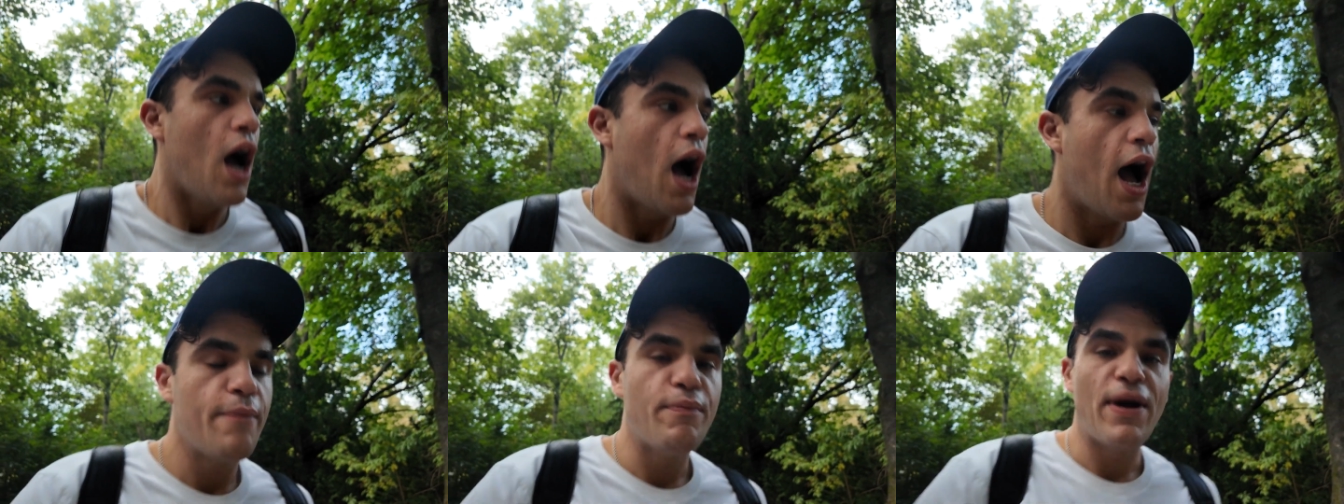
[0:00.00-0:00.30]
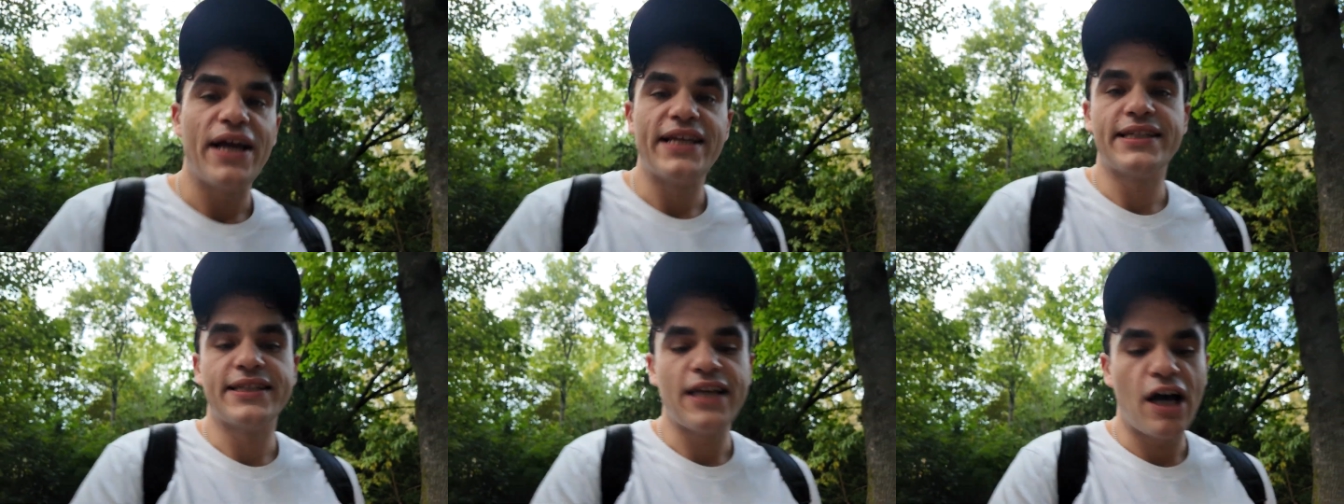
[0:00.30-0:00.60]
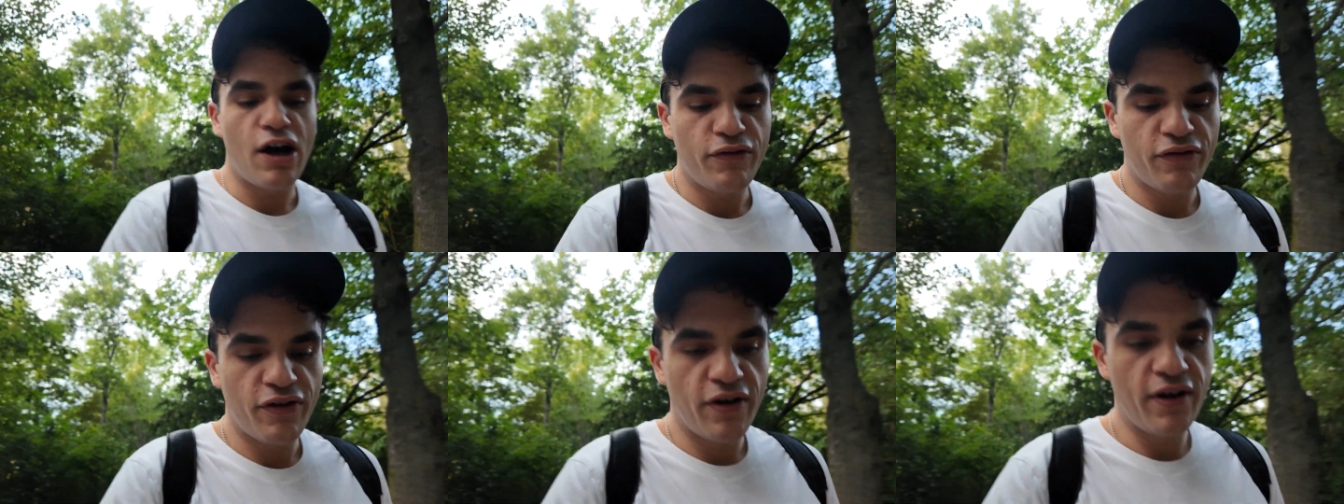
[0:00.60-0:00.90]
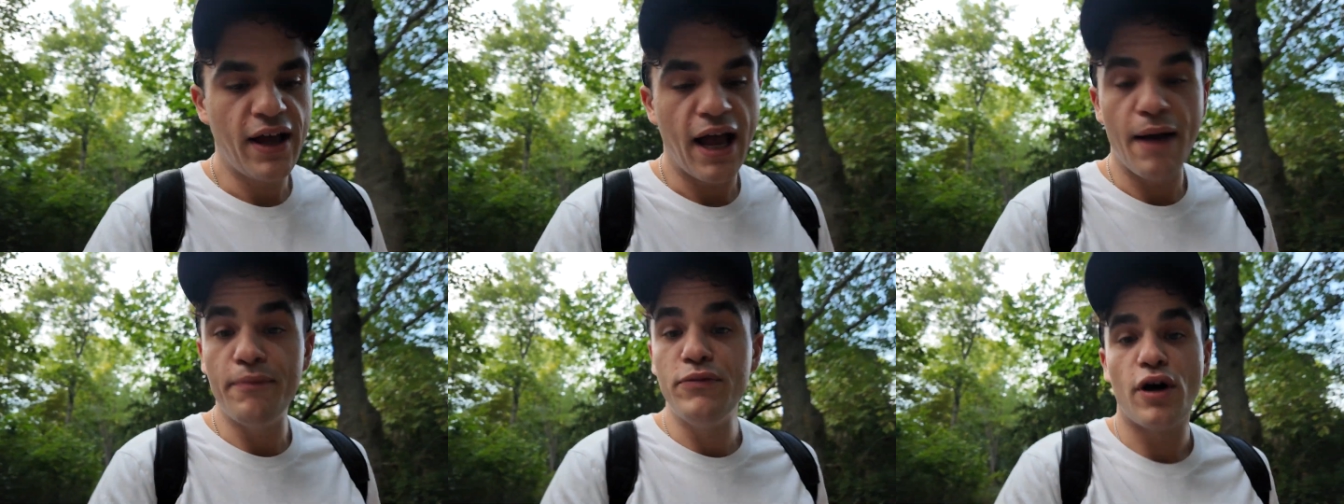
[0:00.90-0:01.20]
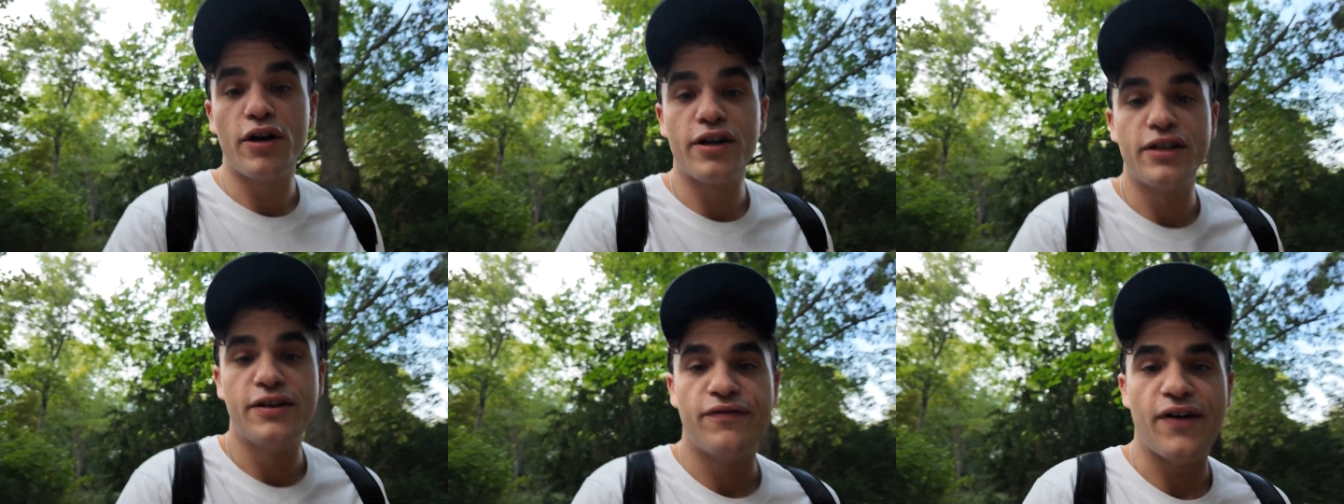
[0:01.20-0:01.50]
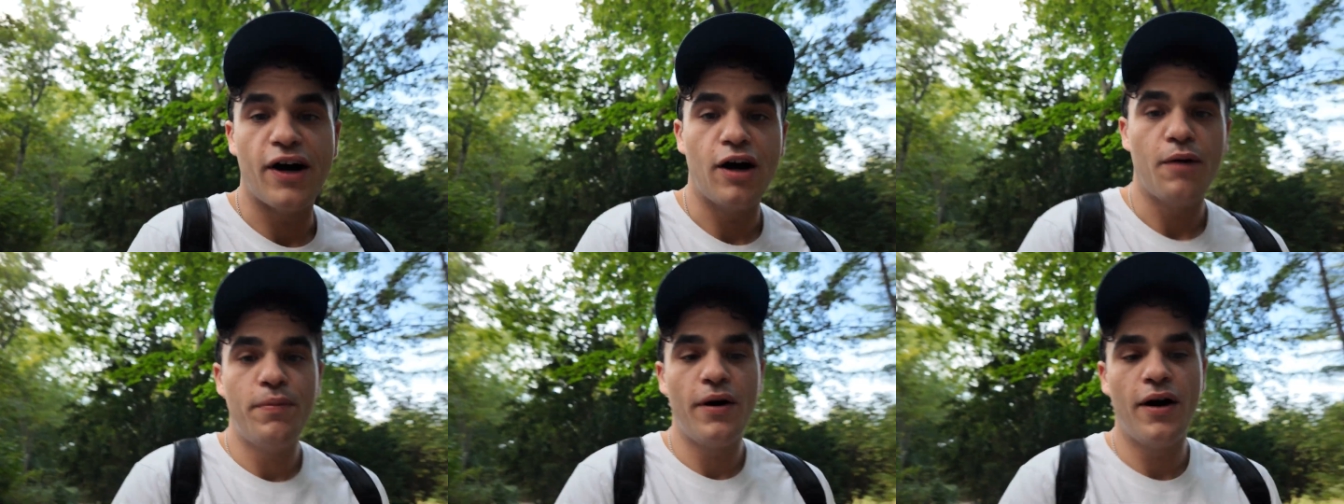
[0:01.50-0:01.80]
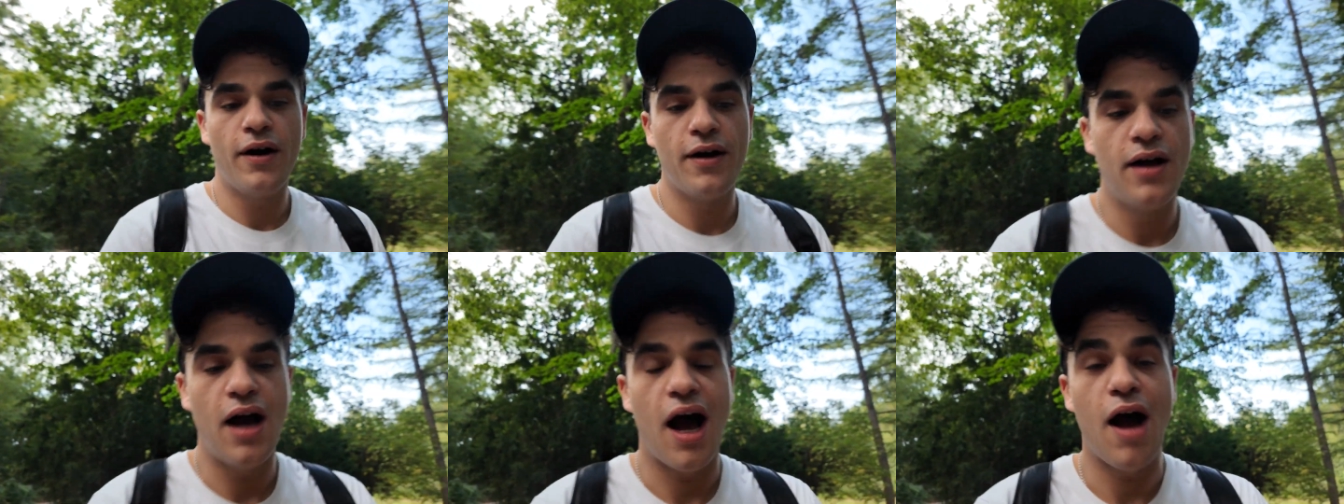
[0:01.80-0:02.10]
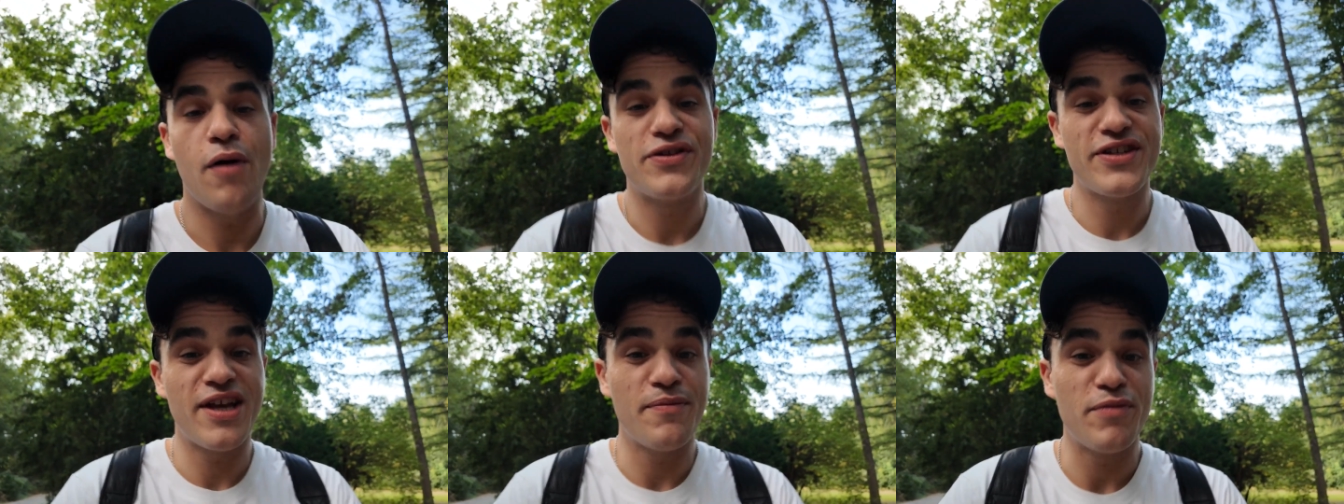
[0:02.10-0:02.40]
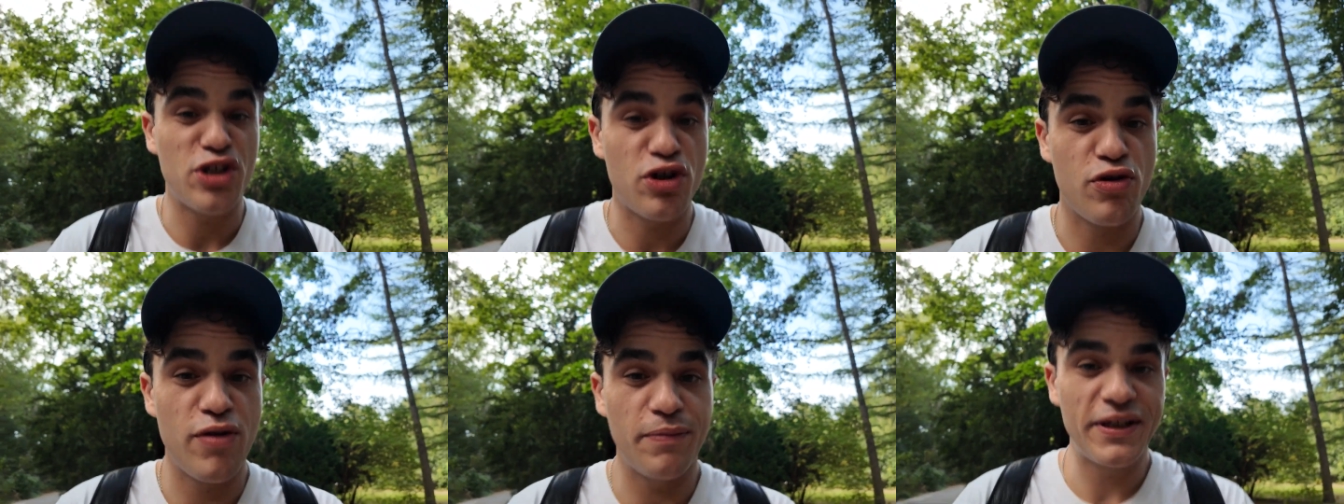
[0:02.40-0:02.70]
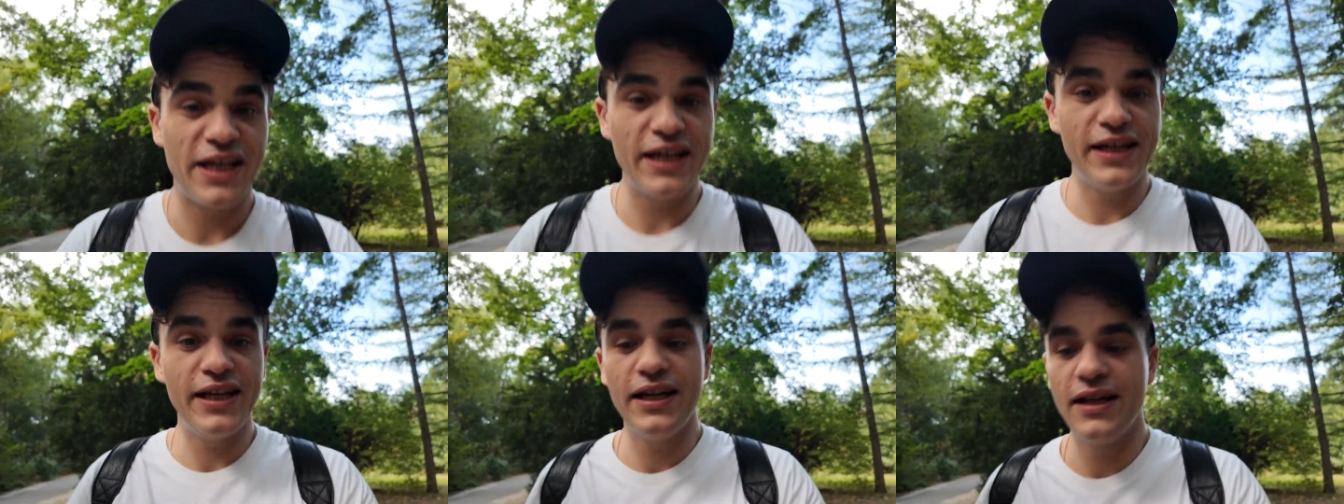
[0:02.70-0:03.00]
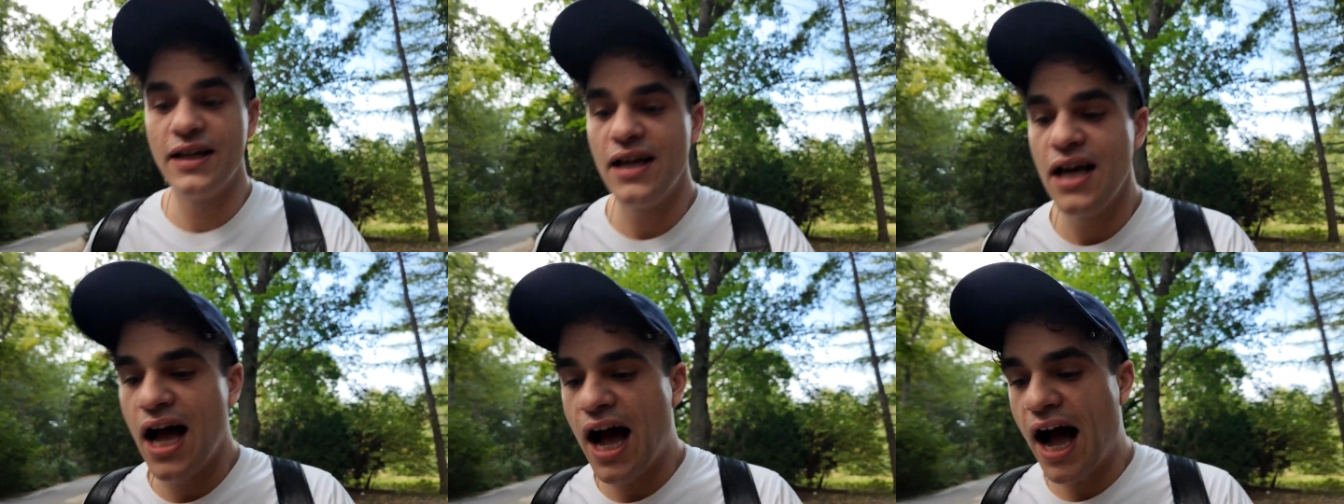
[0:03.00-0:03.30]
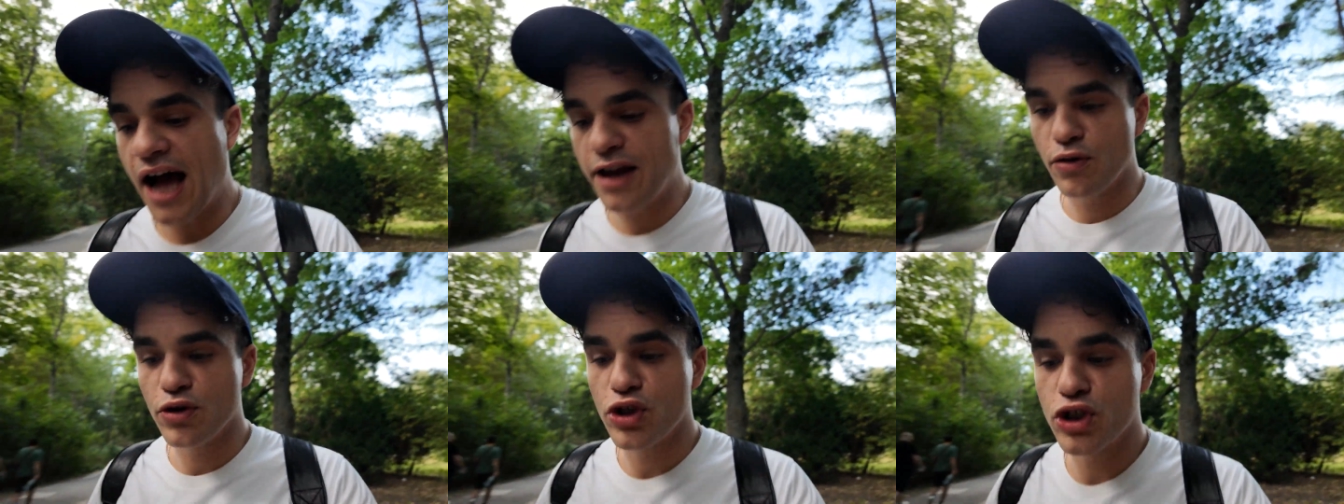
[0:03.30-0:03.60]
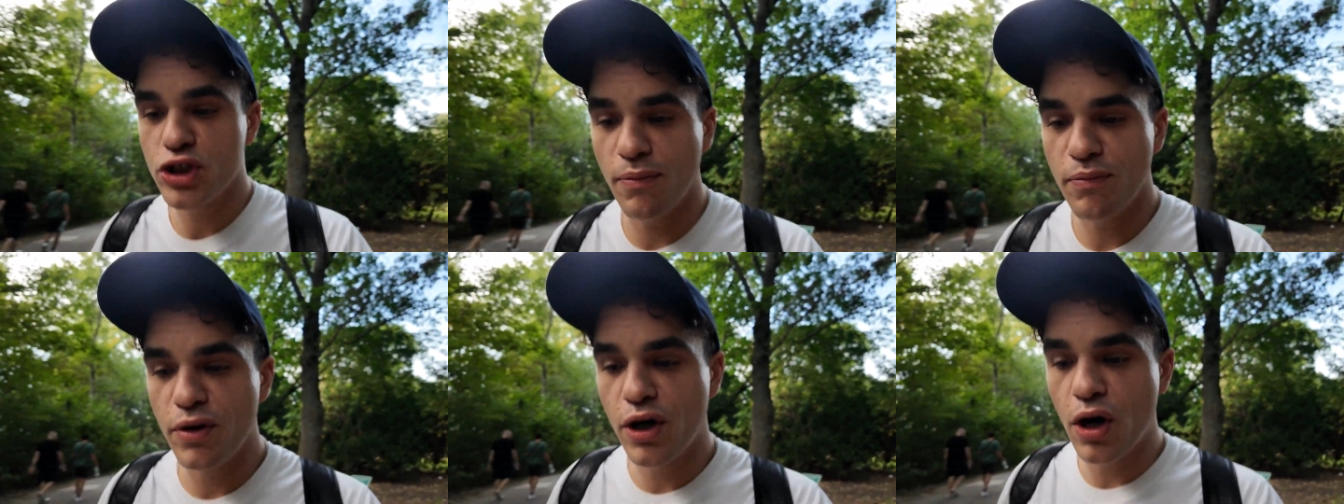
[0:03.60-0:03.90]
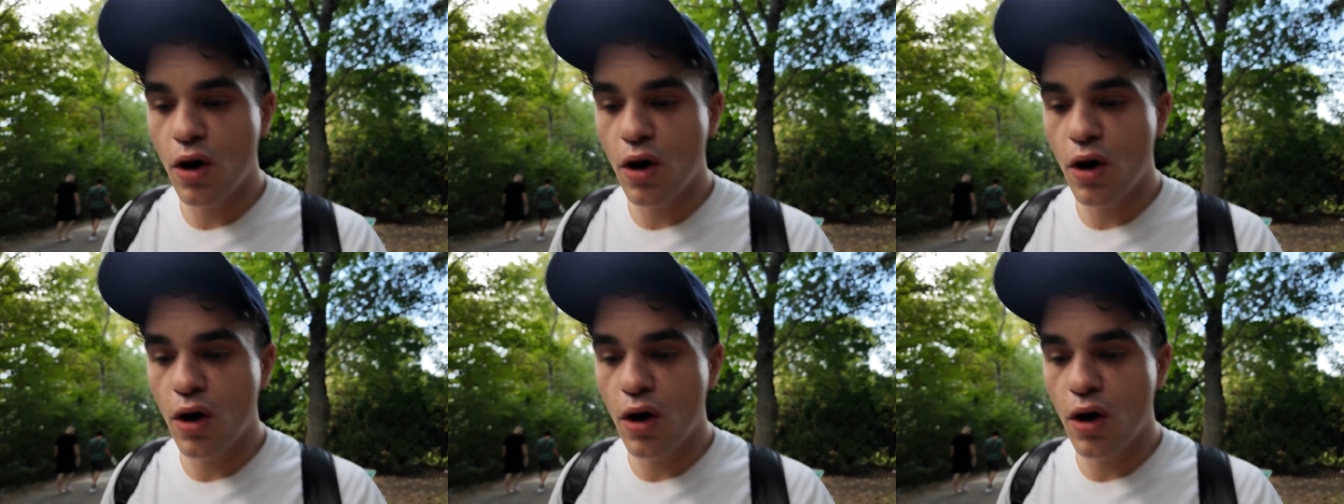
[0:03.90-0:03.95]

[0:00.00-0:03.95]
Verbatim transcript: I myself am not a developer. I would say I'm a script kiddie, I know some